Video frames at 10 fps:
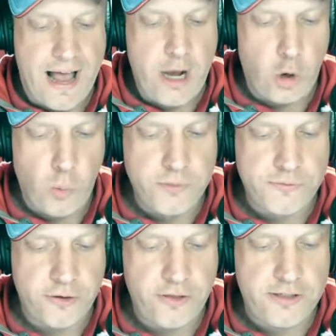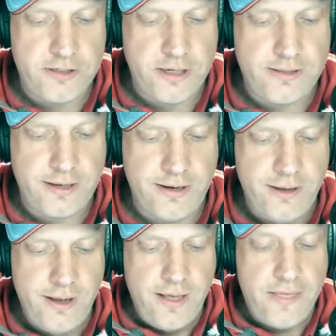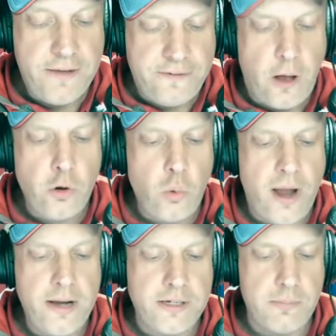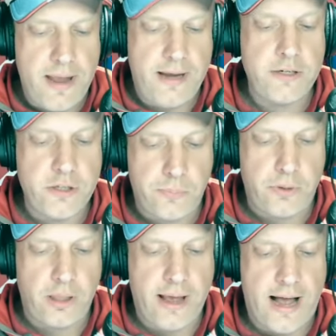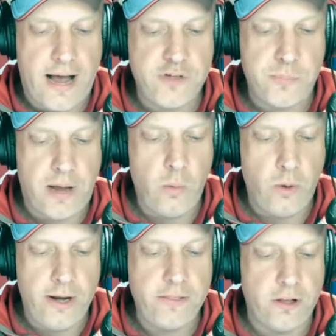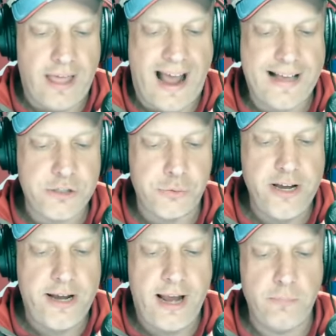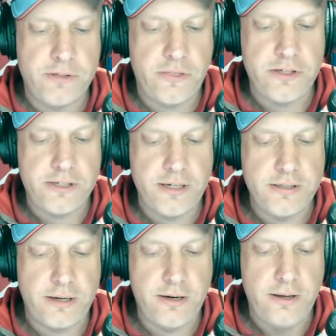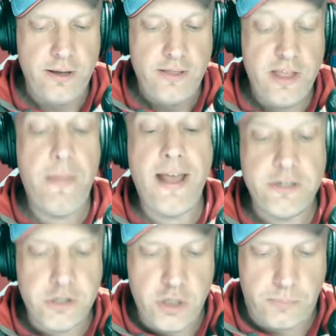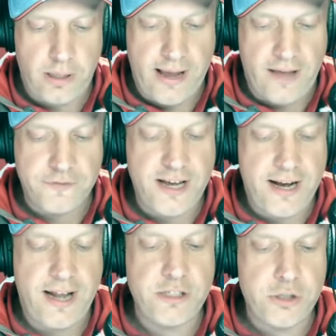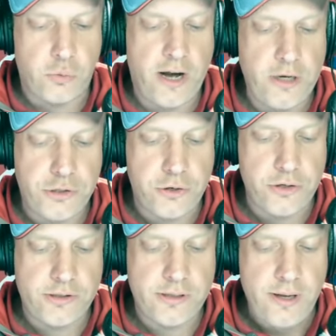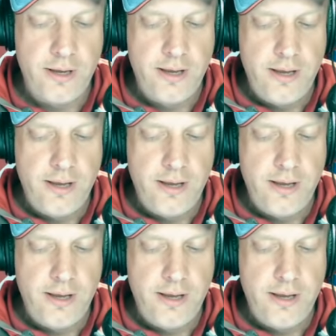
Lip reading: high hopes for this season. They found a way to make it to the playoffs by winning the last three games of the season. They made it to the playoffs against the Rangers,